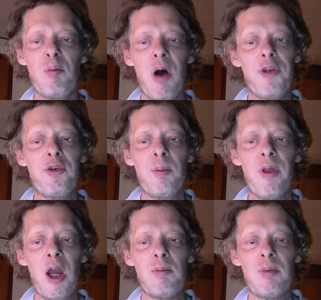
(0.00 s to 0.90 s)
Bathroom
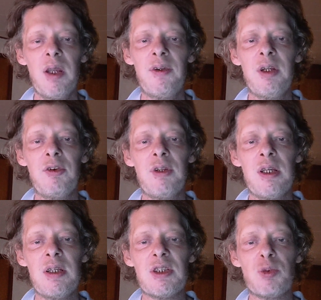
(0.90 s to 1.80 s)
time, internet
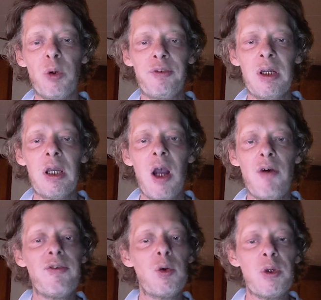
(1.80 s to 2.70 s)
routines, while drinking
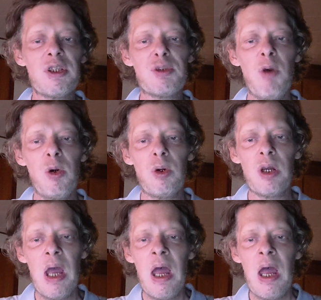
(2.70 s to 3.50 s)
coffee with a smoke.